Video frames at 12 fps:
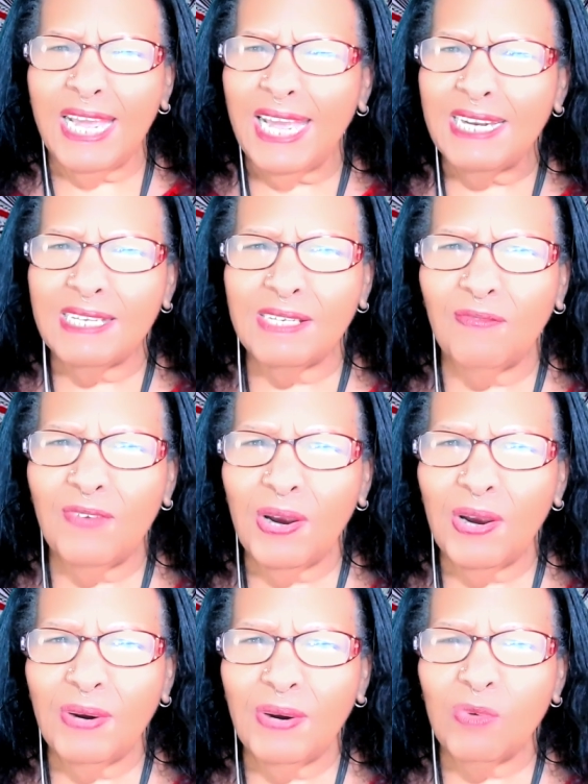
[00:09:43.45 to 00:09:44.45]
And it's
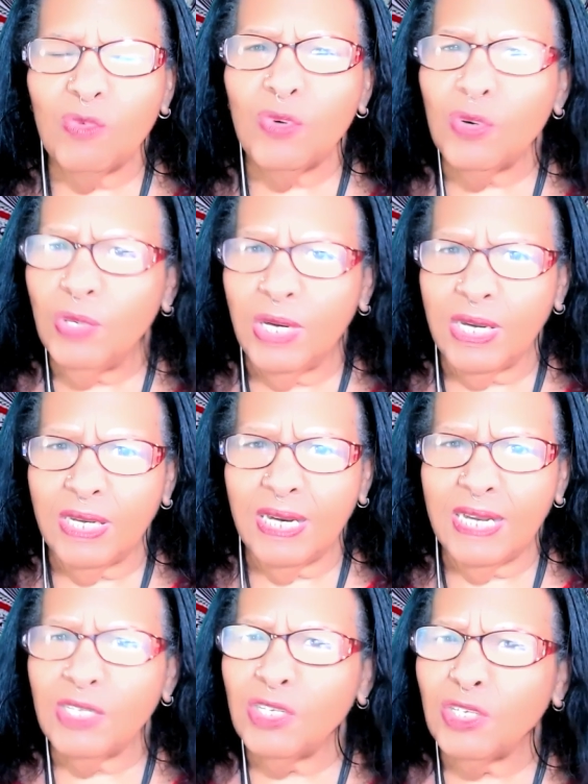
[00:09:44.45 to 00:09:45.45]
very rooted
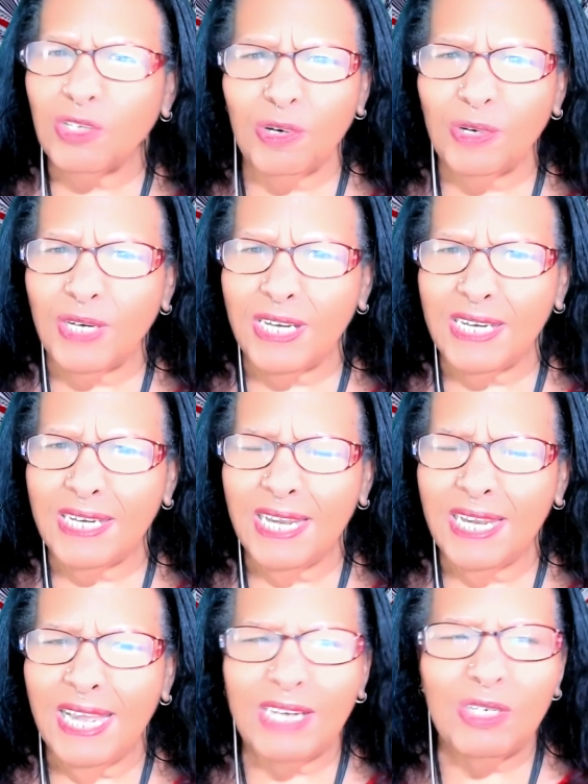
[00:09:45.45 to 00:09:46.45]
and sturdy
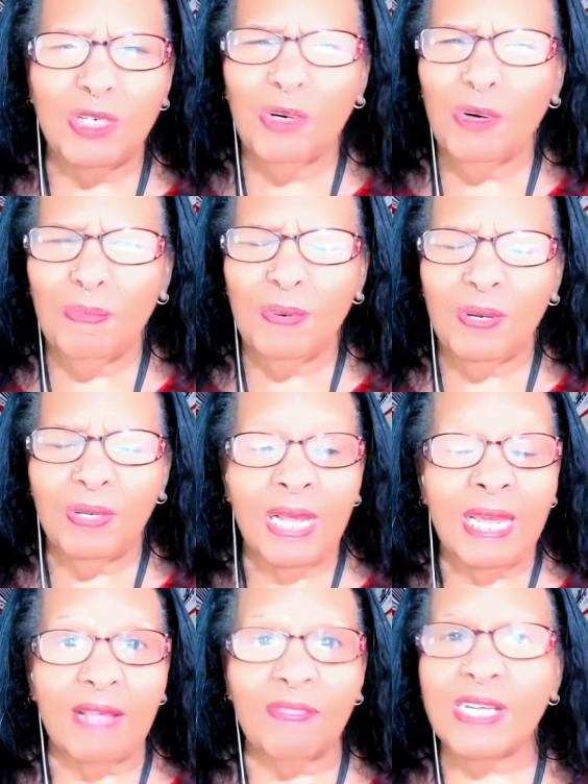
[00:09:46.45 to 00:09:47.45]
and durable.
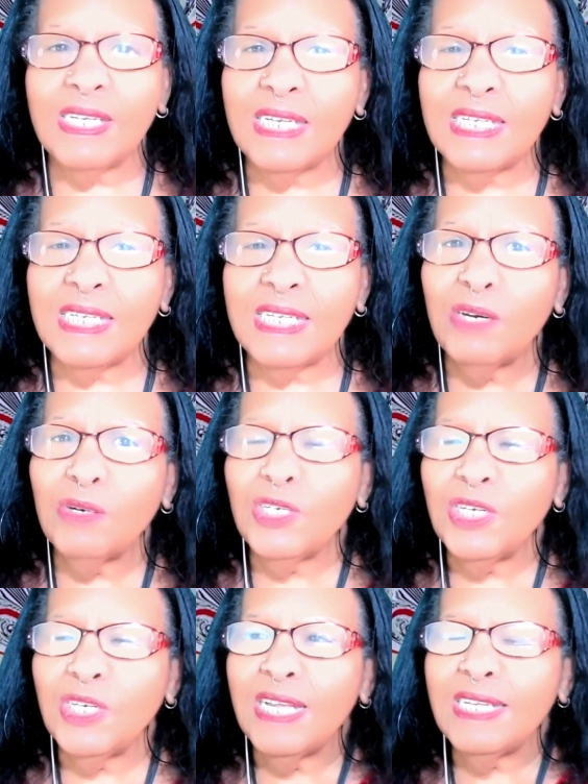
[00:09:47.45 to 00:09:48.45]
And this is the
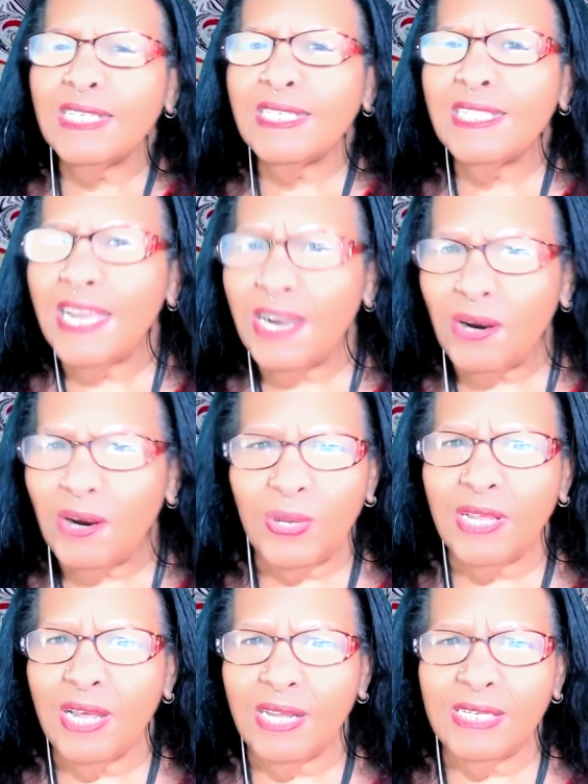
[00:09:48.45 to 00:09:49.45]
energy that's there
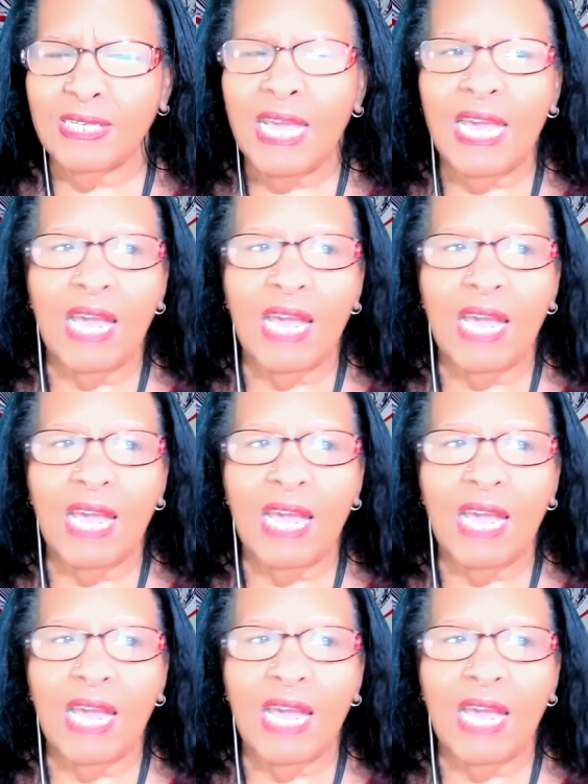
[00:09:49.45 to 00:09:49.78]
with us.